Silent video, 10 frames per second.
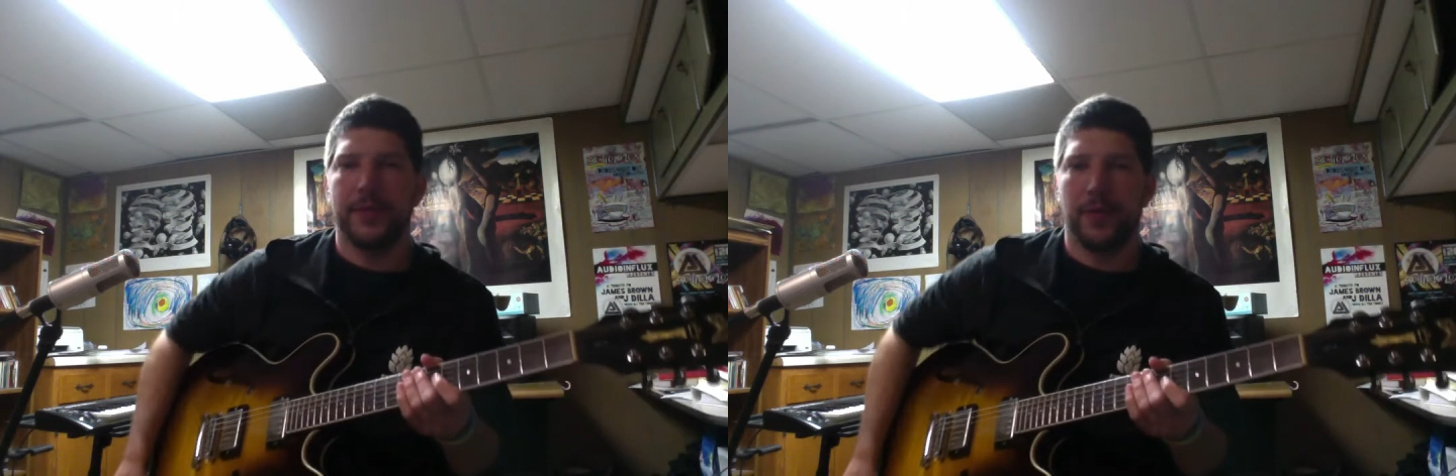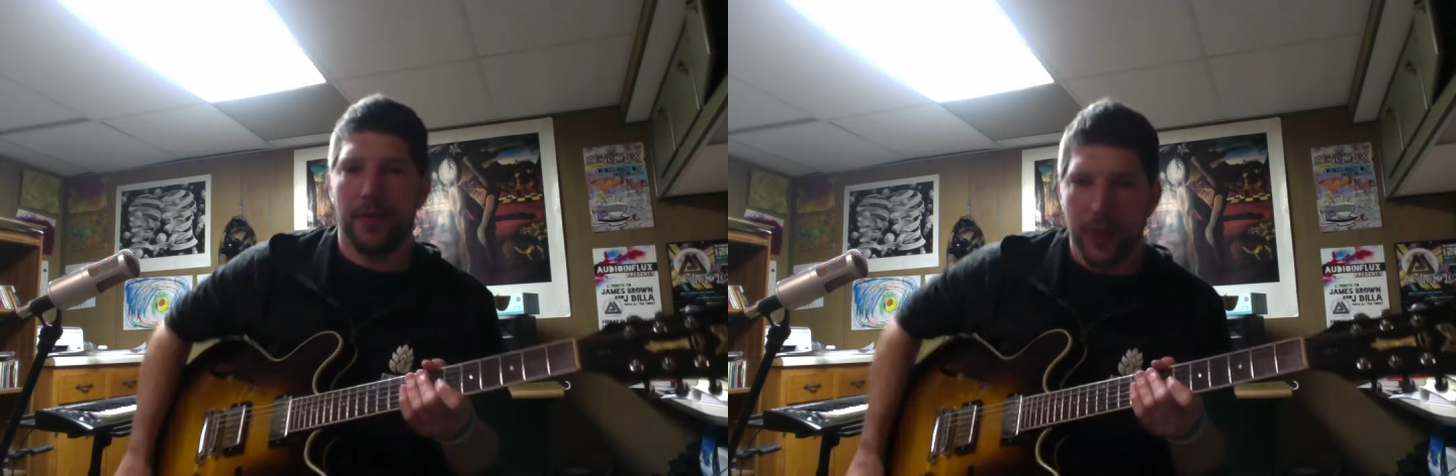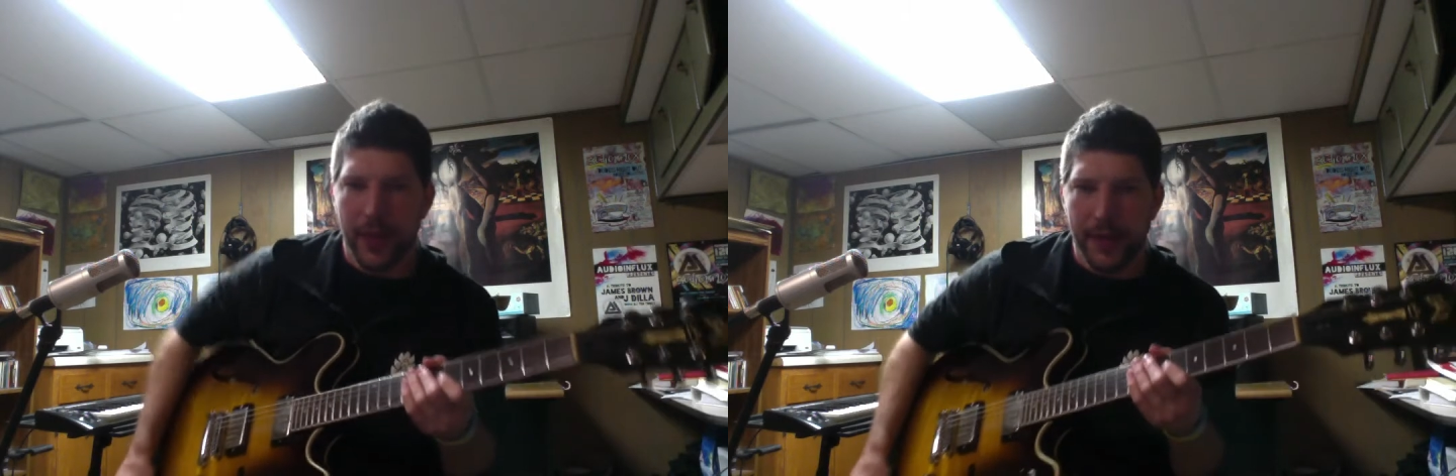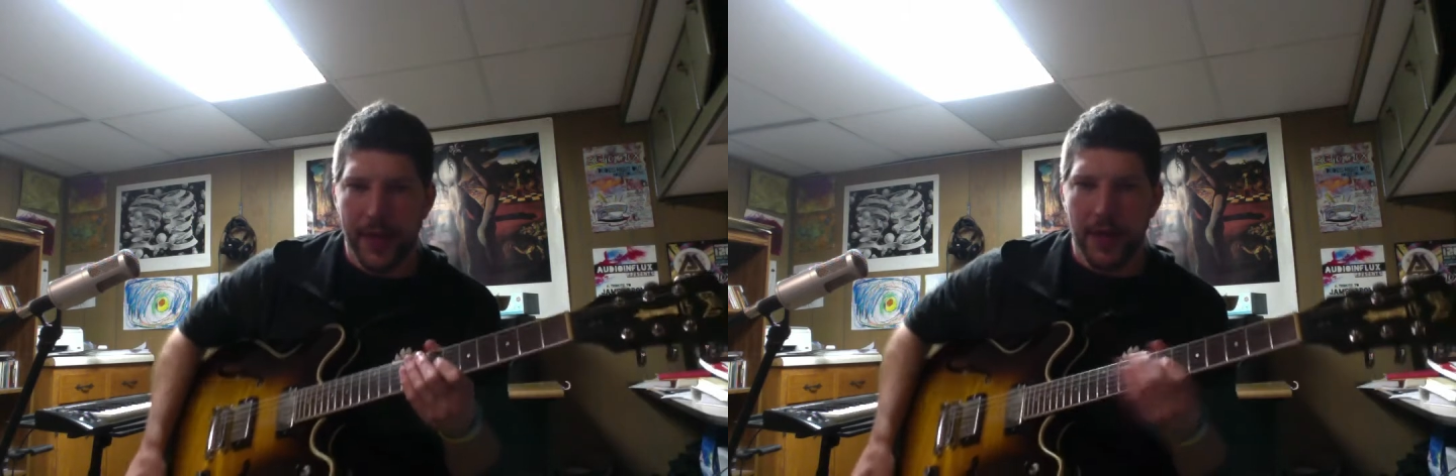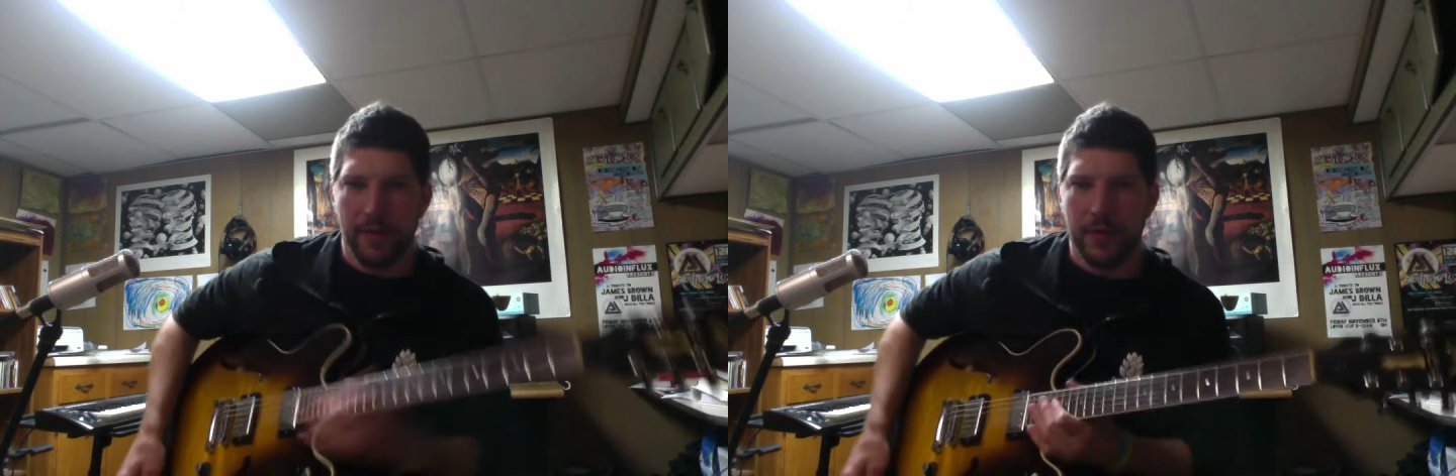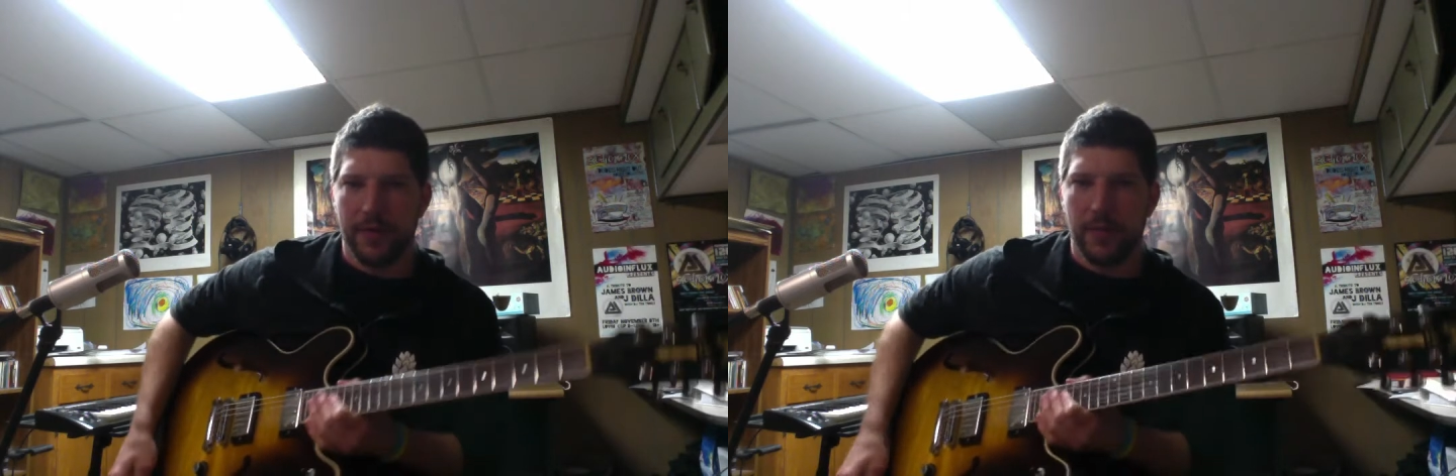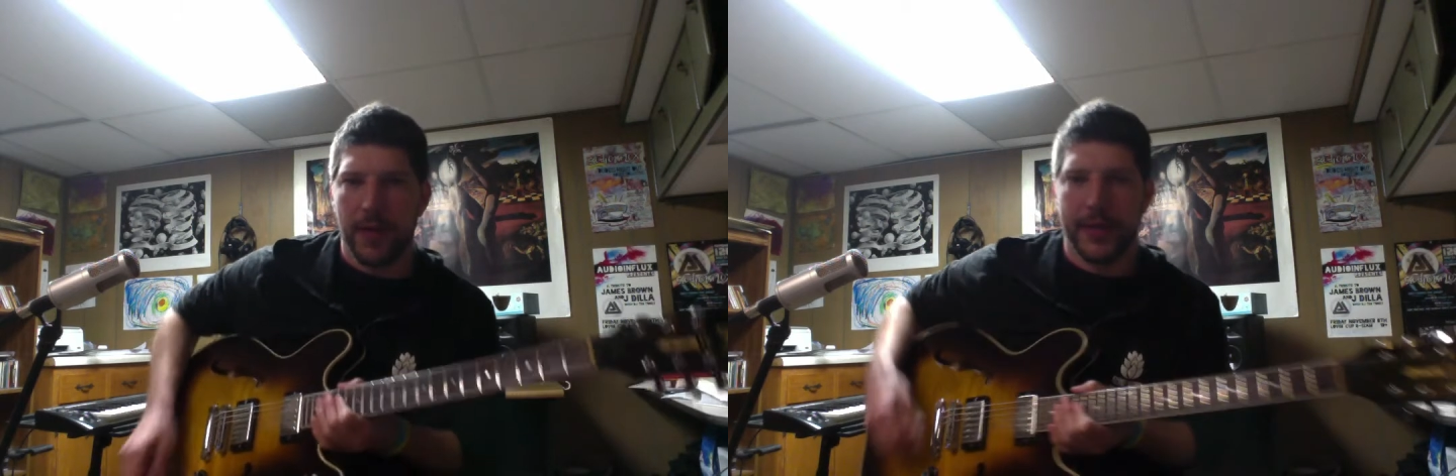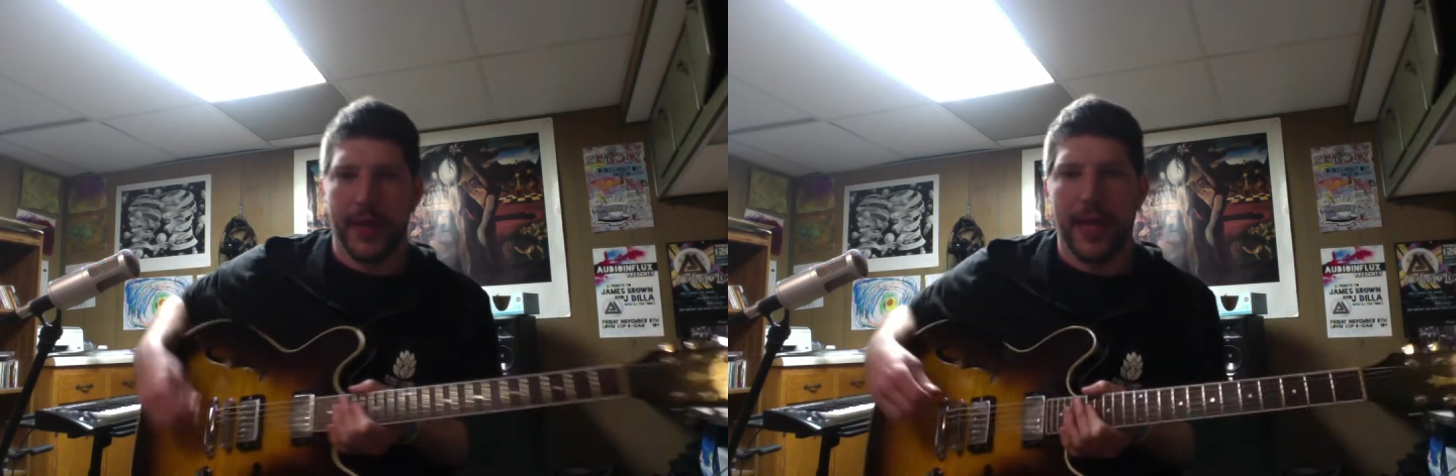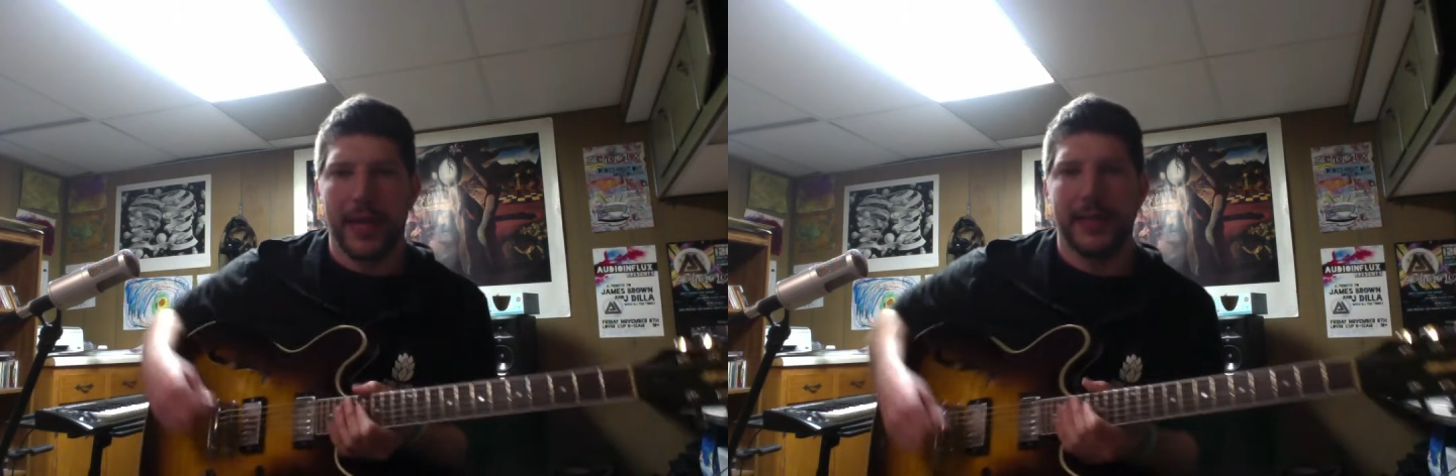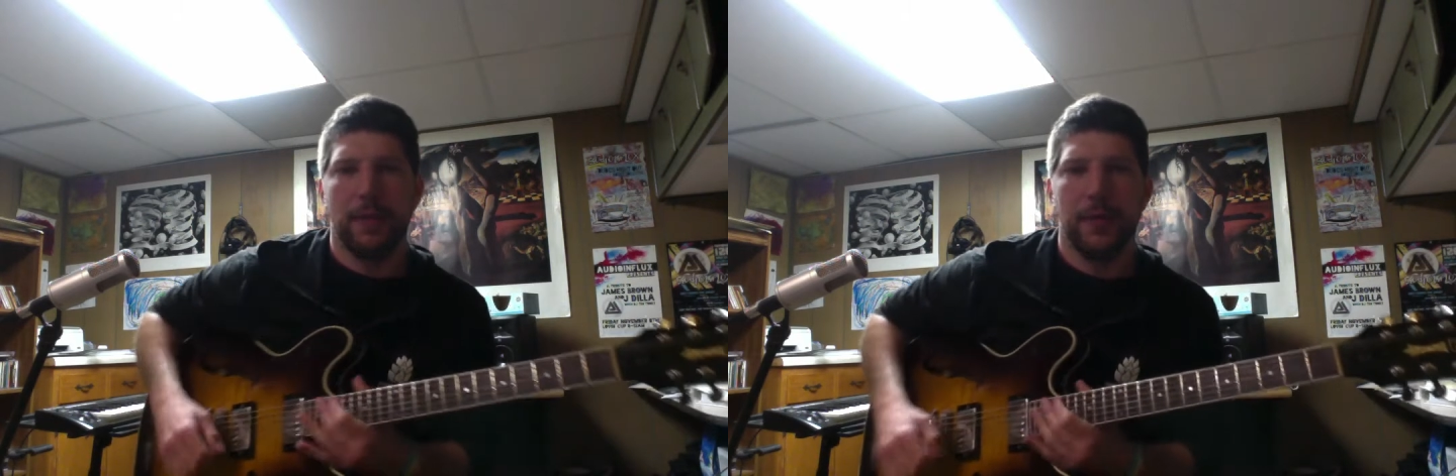So if we look at the intervals of a minor scale,
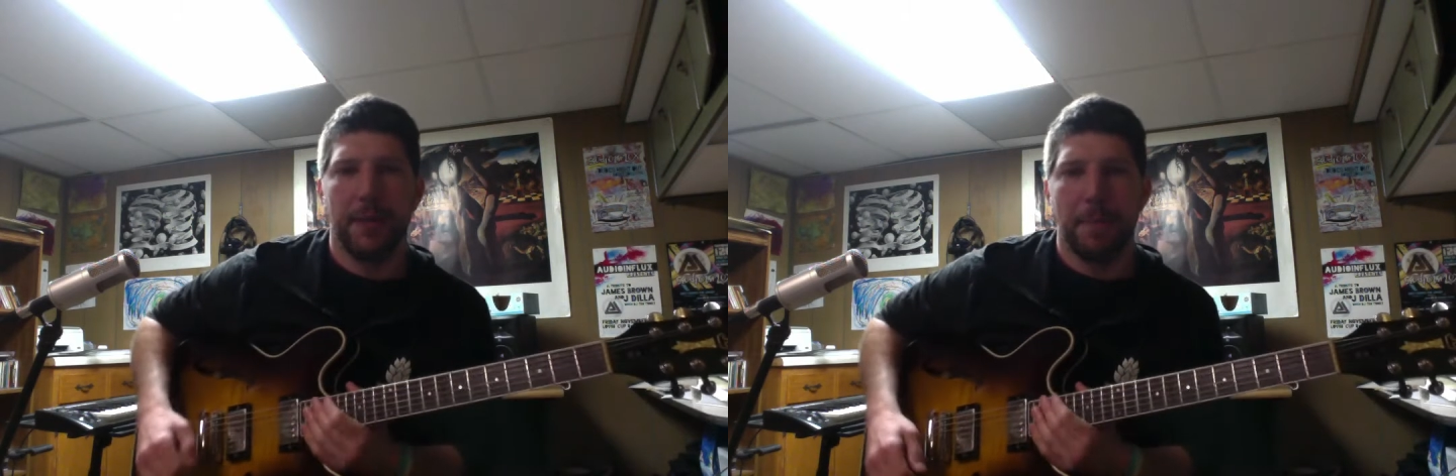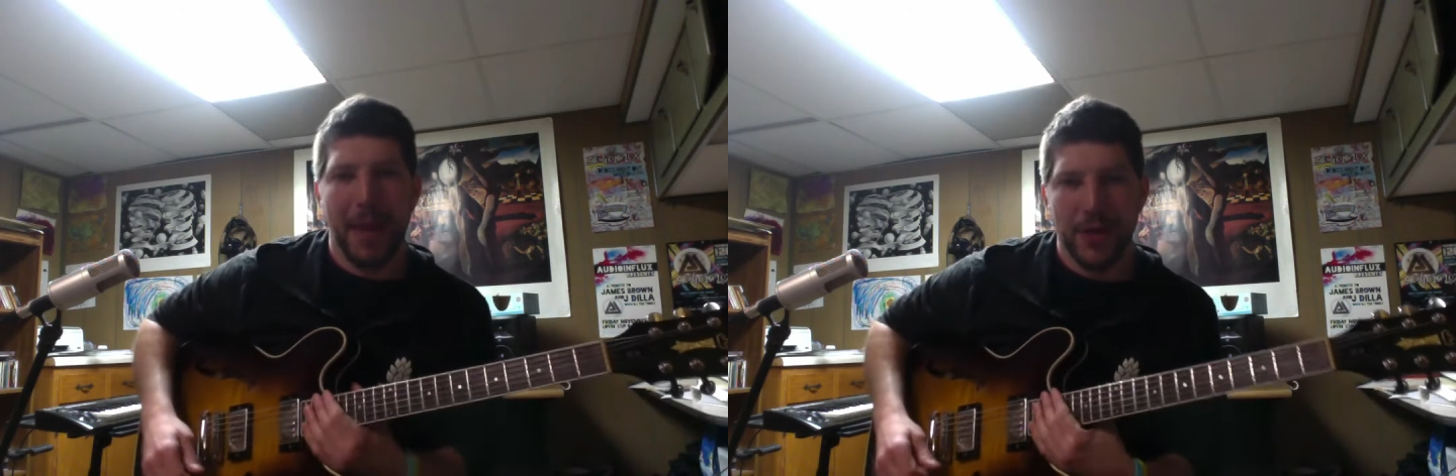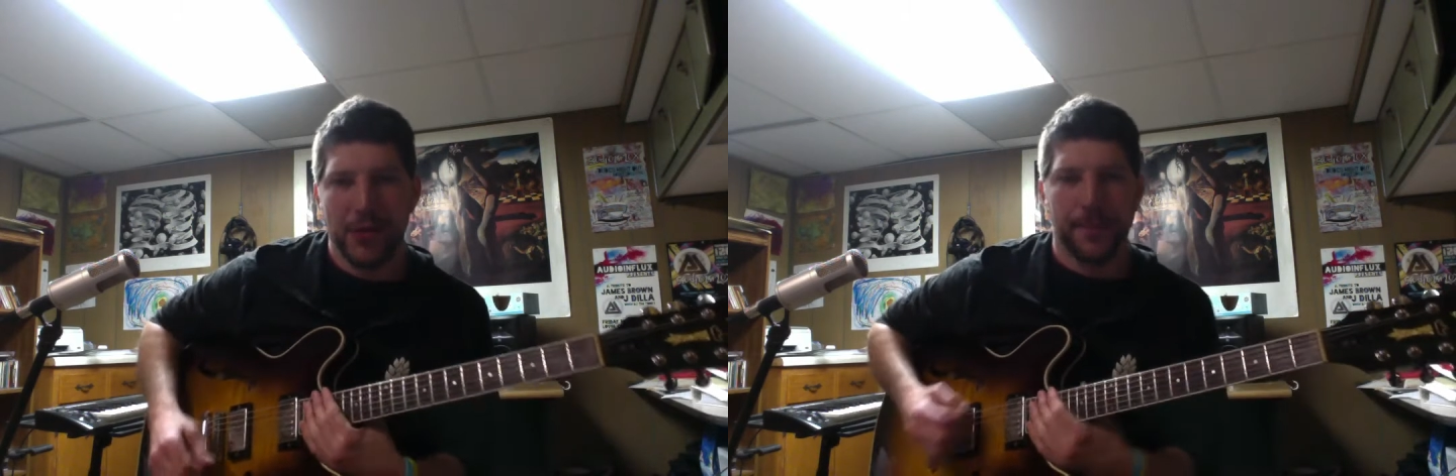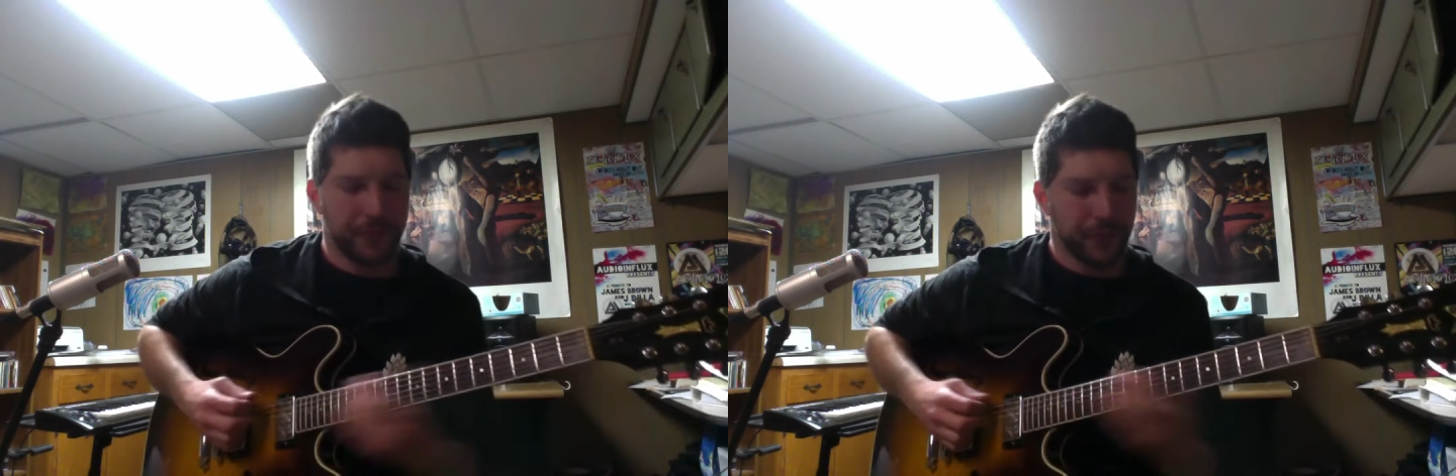last time we did major.